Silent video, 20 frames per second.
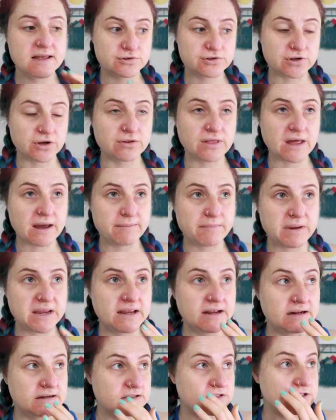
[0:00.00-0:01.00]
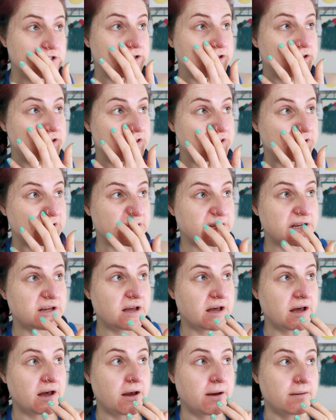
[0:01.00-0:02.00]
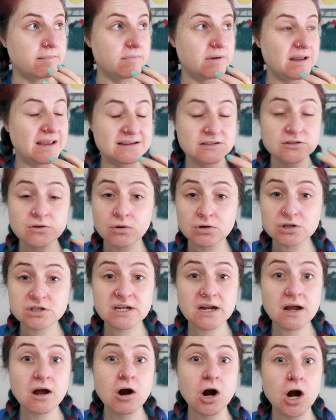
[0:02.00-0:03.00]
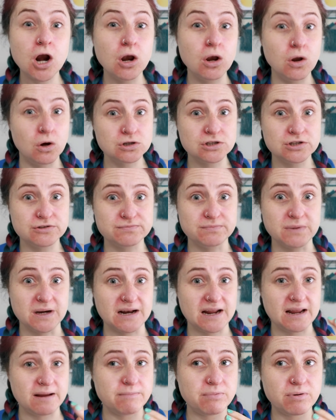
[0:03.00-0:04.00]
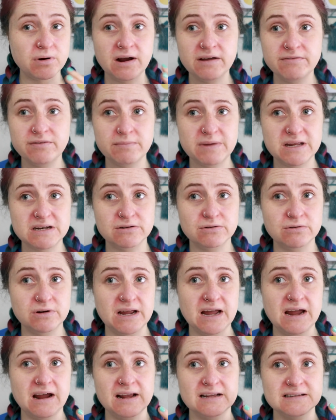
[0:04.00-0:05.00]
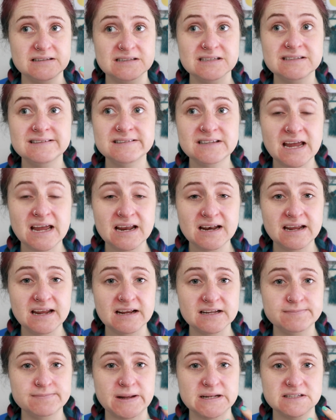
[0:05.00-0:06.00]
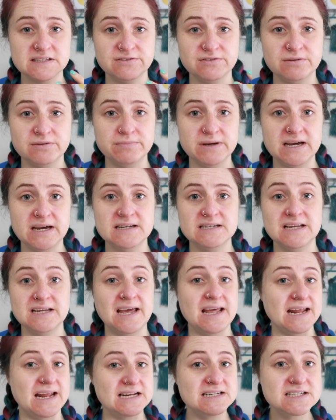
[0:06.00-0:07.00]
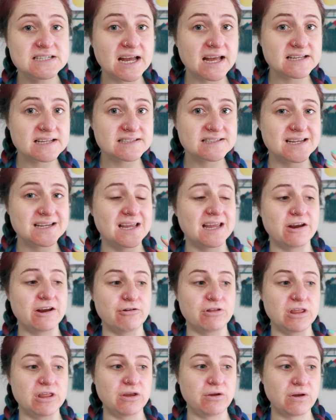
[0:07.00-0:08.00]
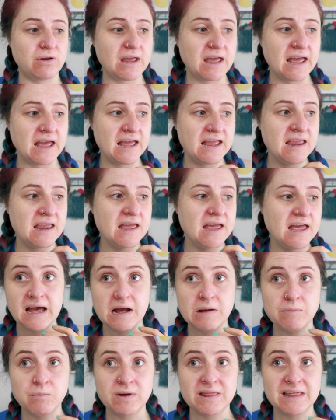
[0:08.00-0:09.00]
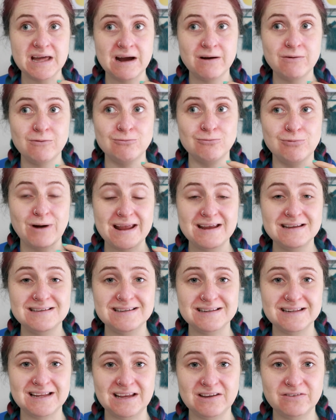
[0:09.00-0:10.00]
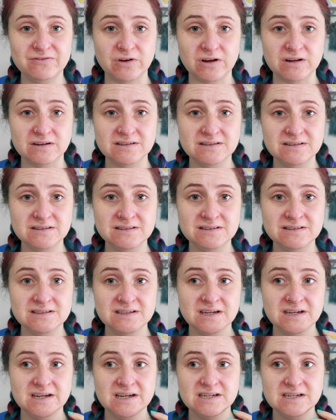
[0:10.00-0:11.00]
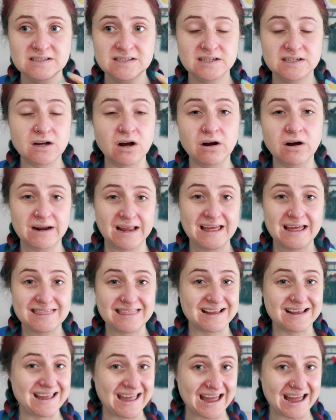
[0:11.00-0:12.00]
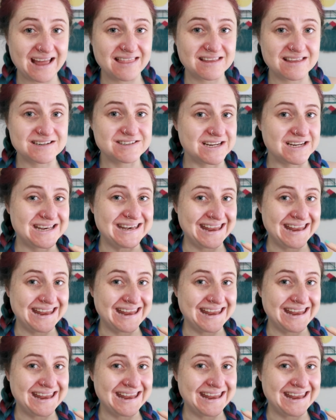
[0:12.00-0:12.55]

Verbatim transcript: so that means that um, it's costing her a lot of money. Private medical care is insanely expensive compared to NHS here in the UK. And without raising these funds, she can't get the care that she